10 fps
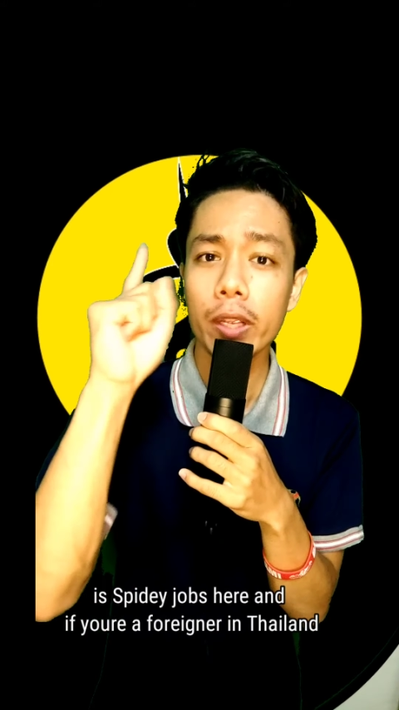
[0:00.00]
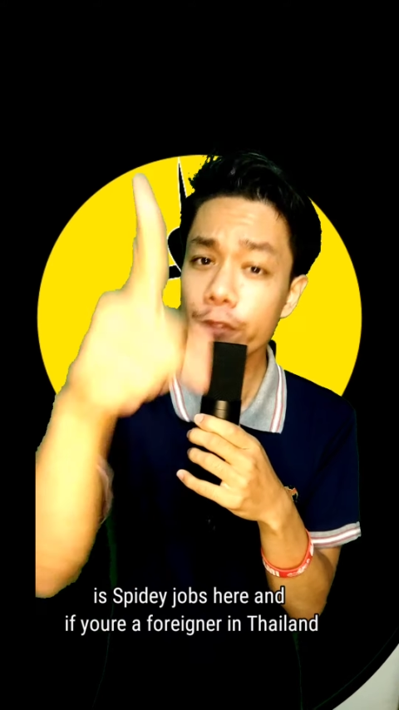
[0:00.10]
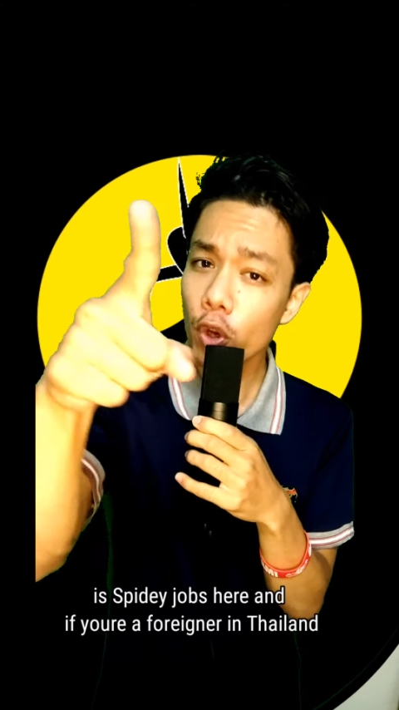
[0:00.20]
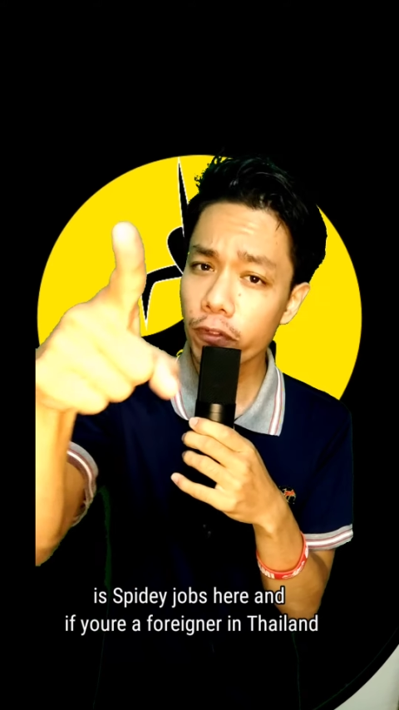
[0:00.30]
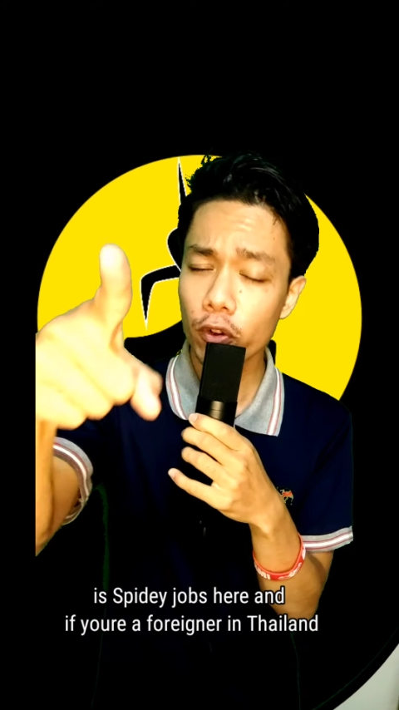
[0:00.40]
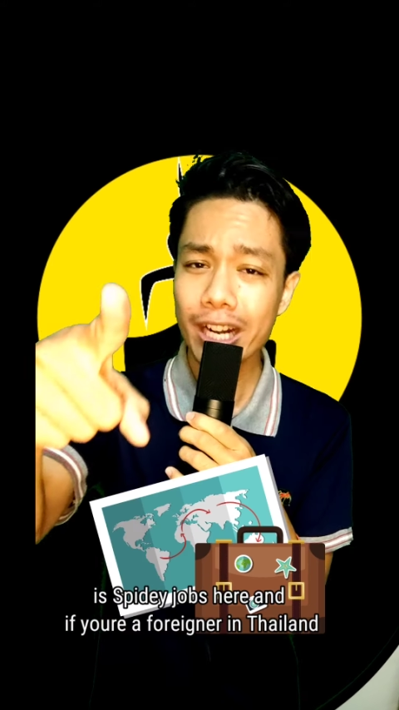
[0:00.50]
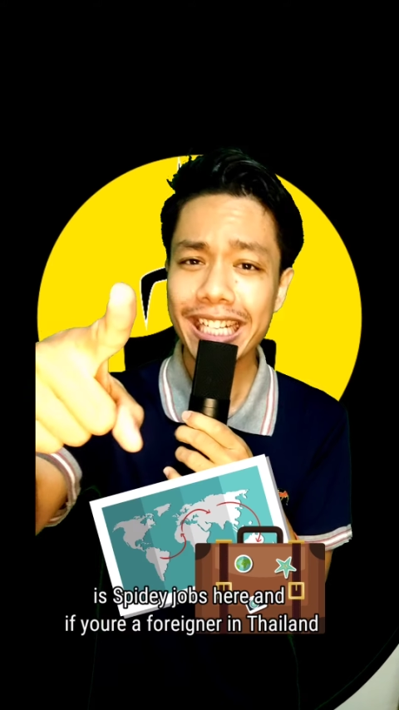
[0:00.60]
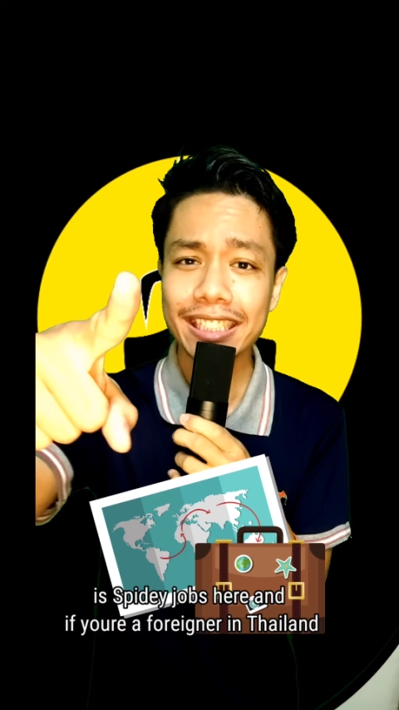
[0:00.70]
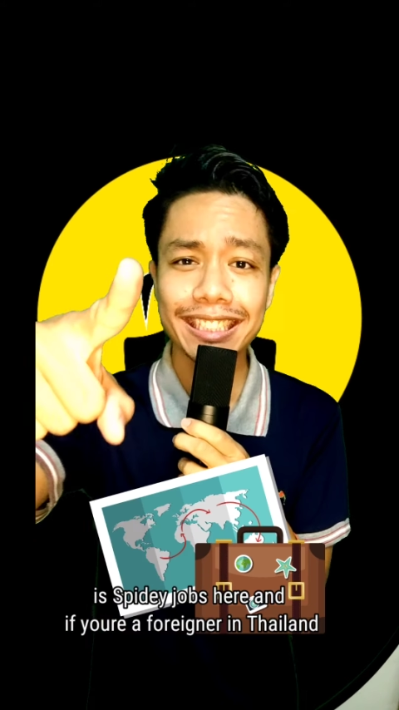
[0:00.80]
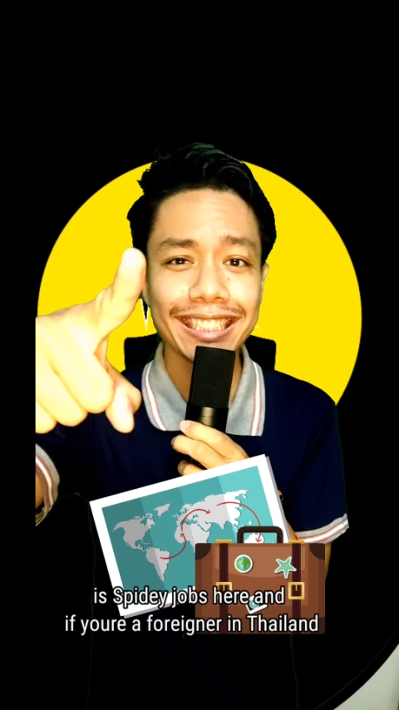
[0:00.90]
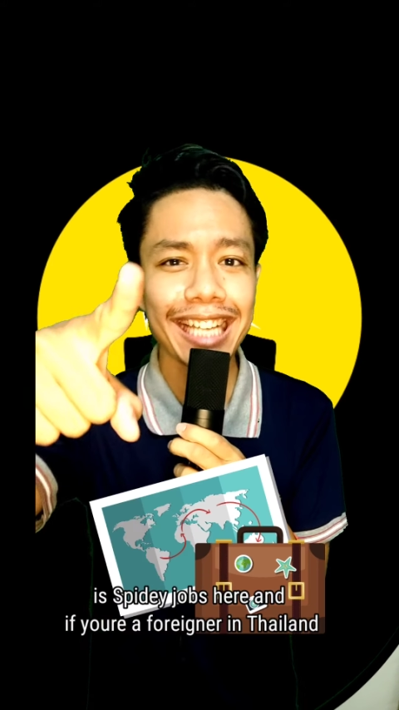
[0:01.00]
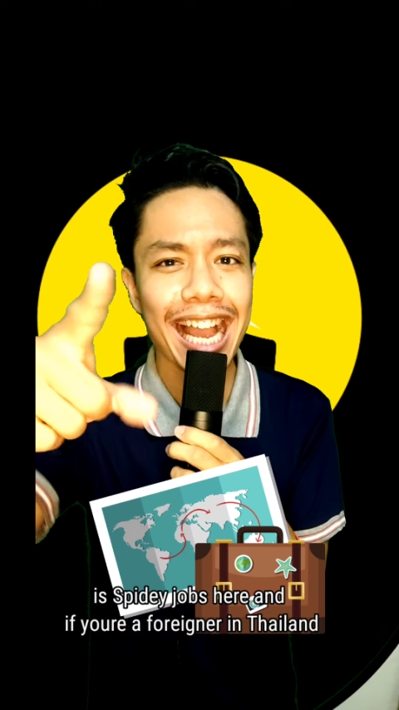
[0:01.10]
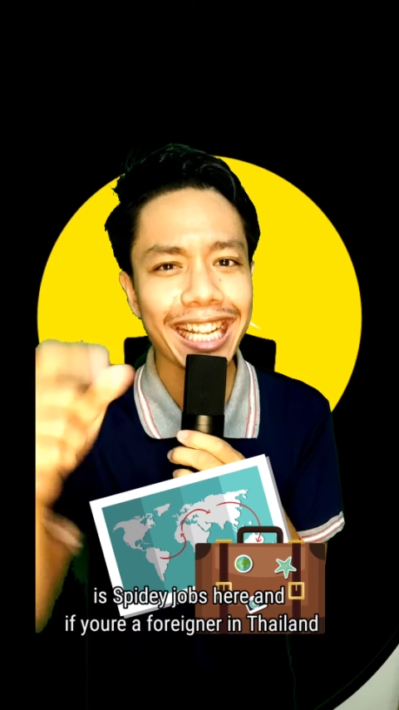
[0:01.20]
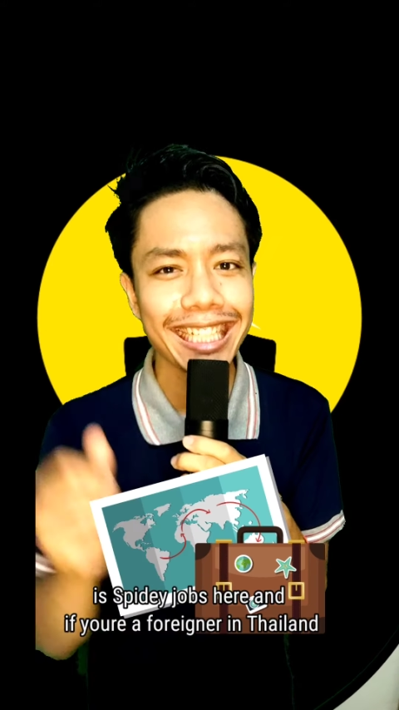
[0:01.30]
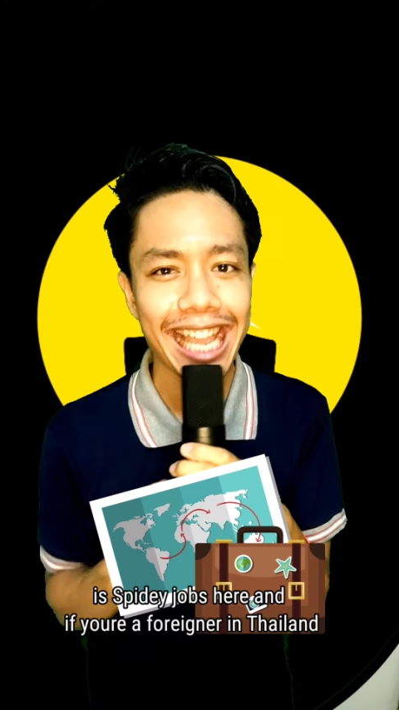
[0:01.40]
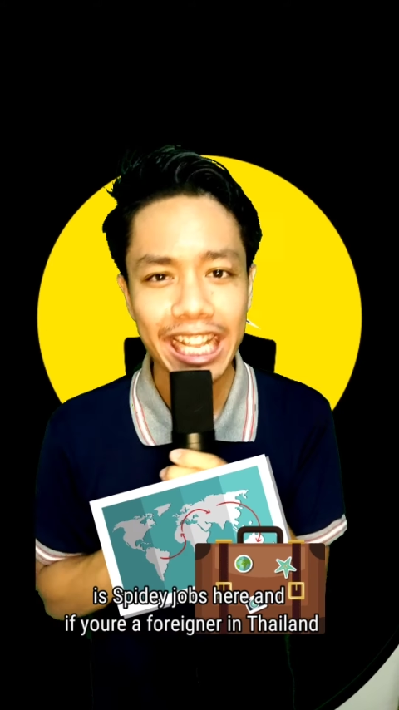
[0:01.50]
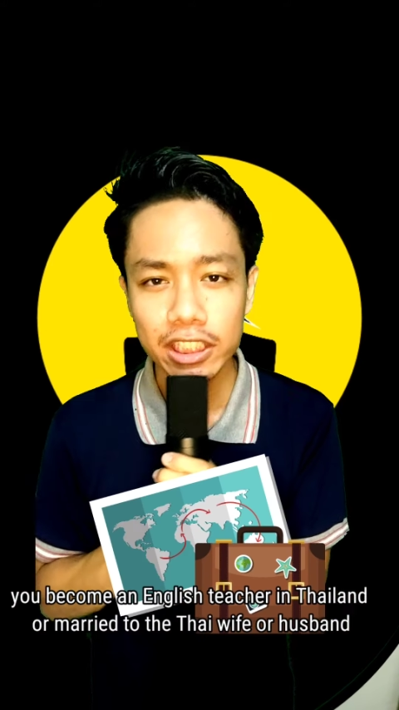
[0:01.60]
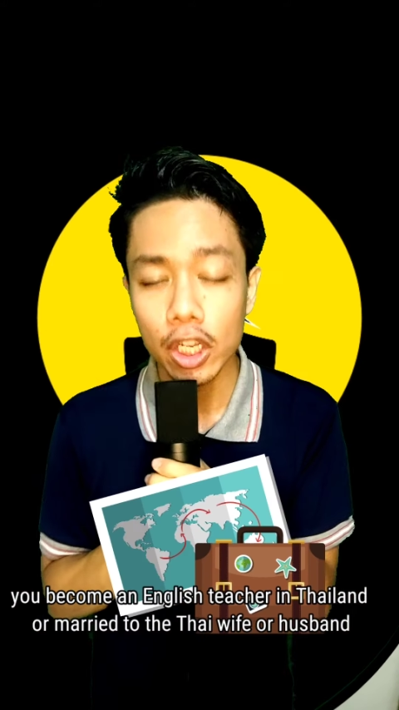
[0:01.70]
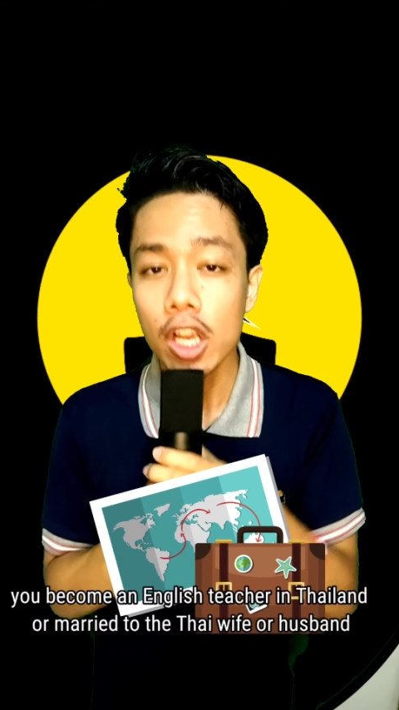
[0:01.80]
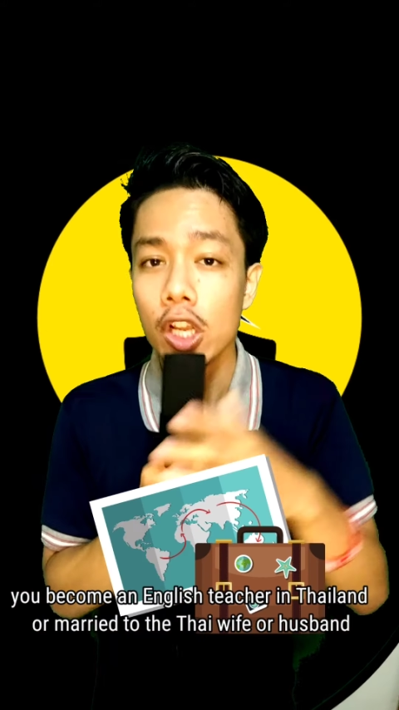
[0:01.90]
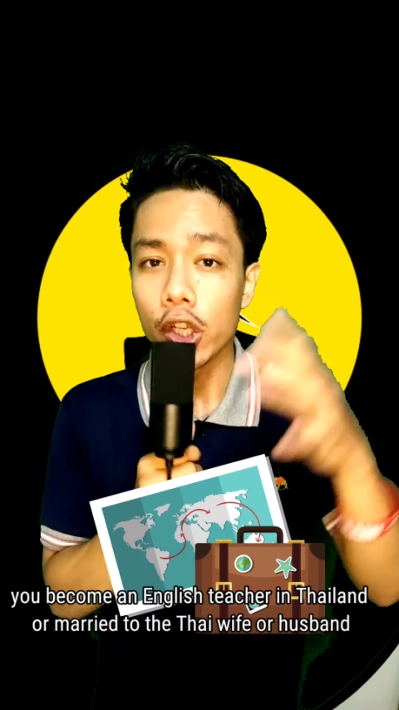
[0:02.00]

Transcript: if you're foreigner in Thailand,